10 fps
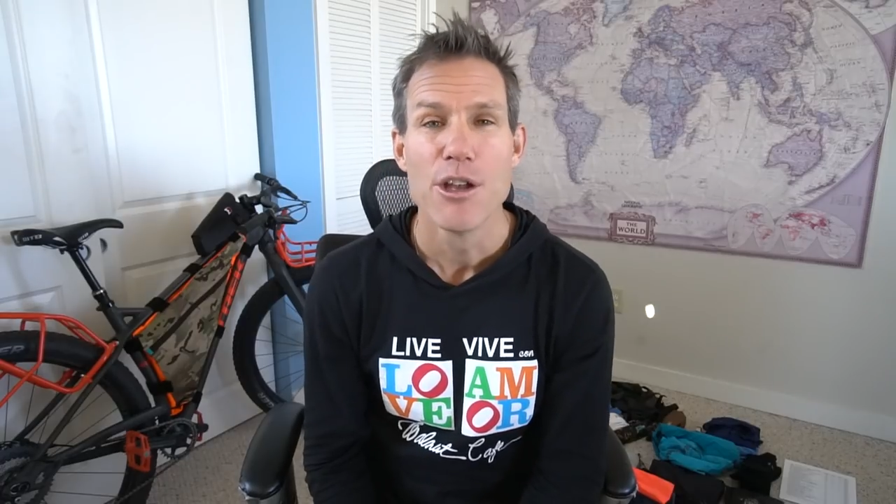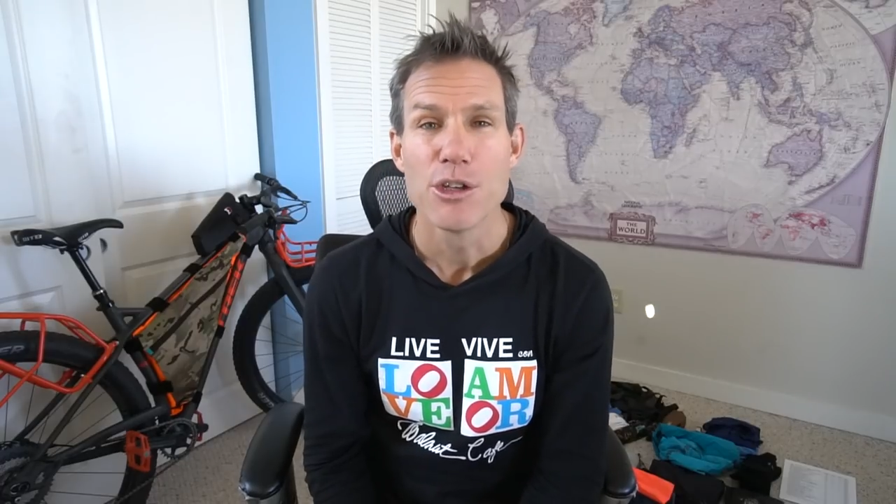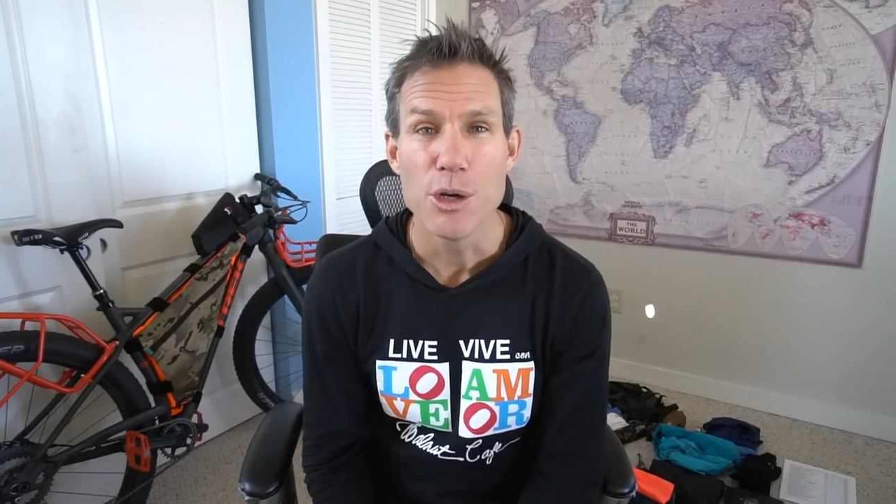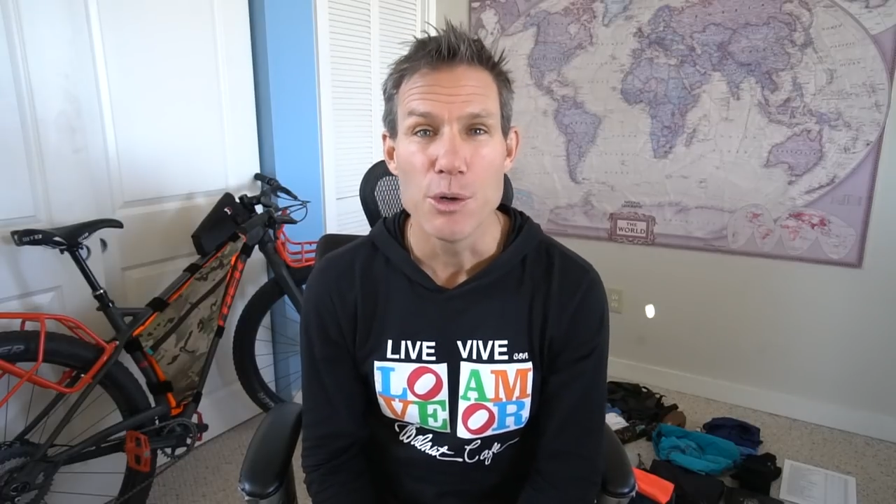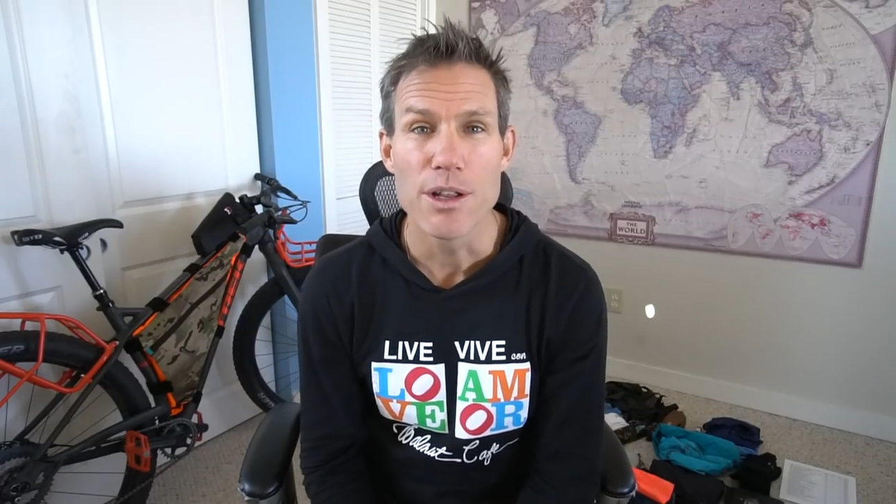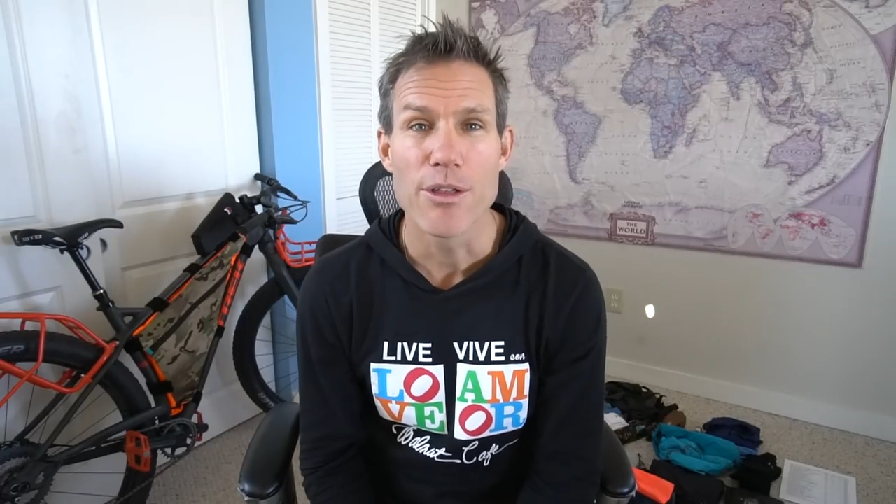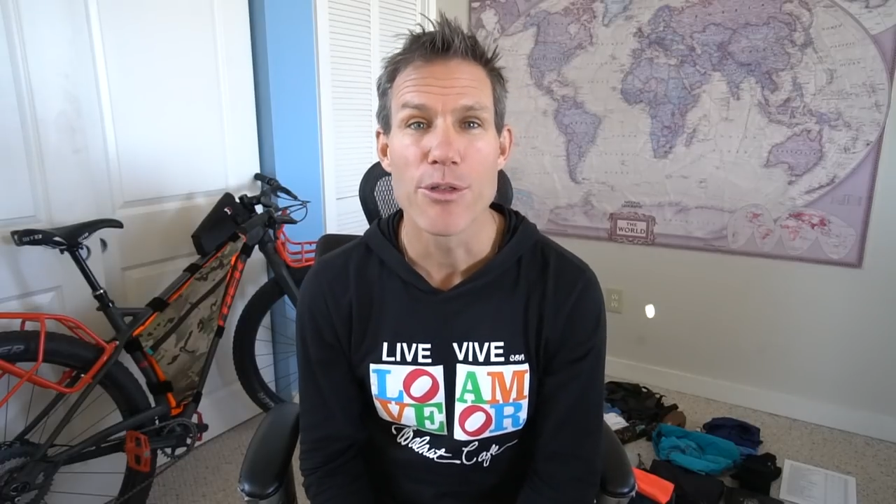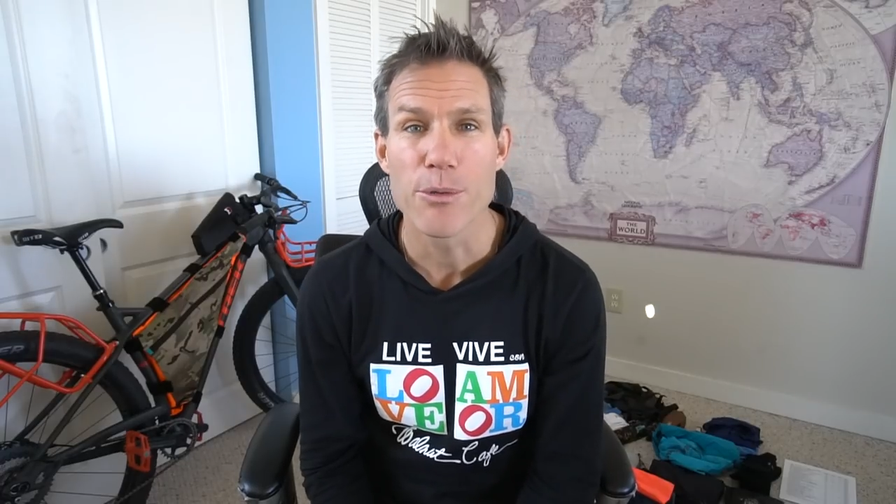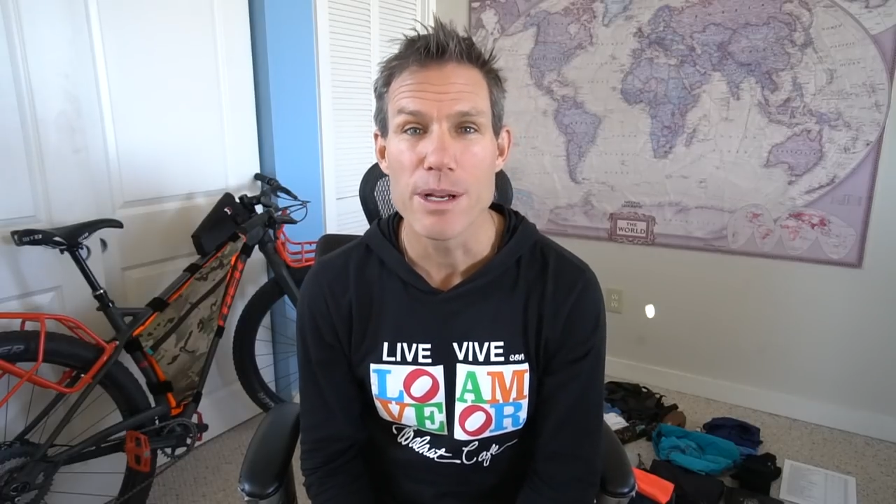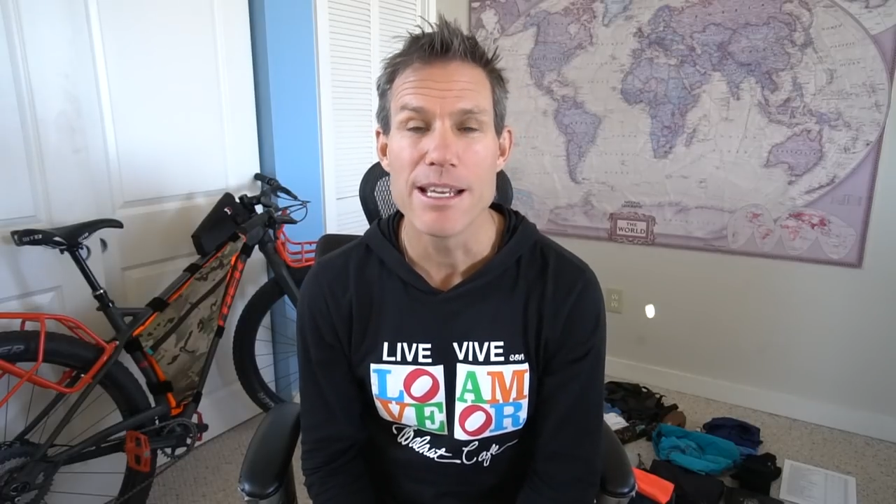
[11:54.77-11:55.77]
2 to
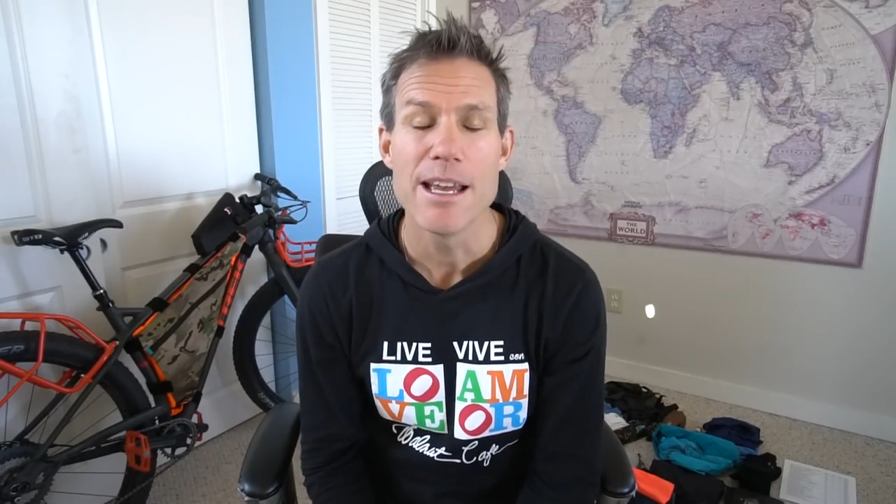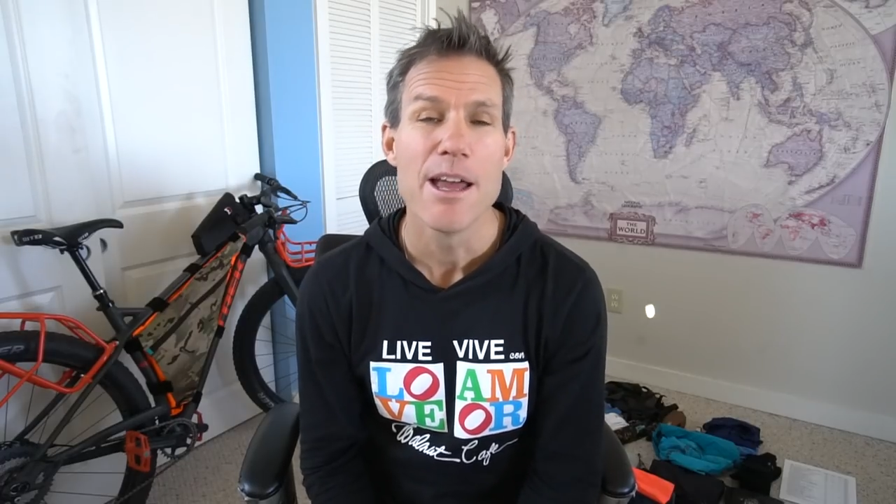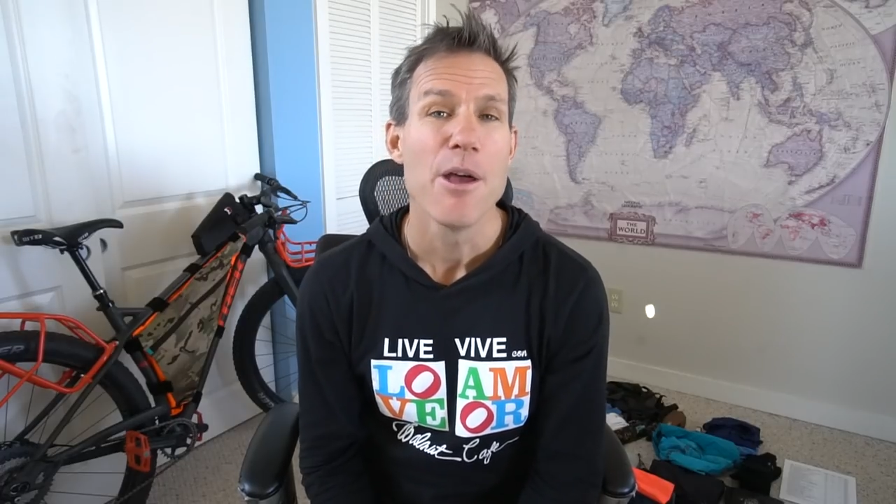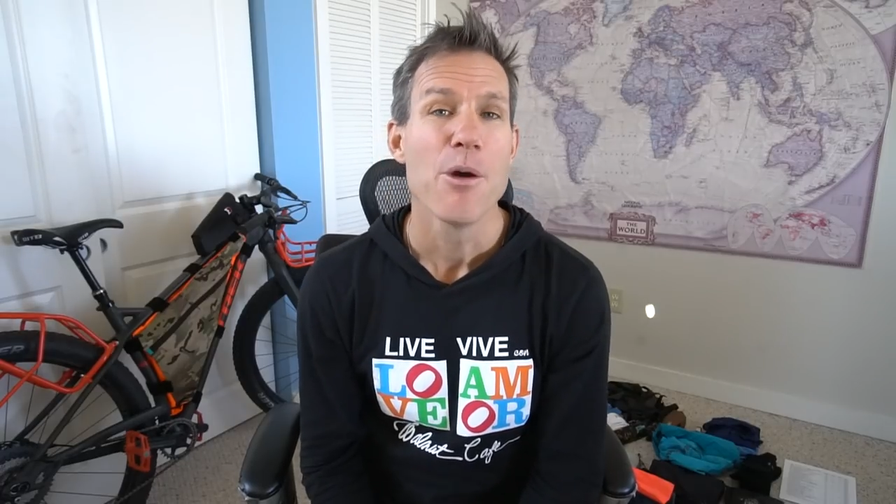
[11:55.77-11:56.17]
3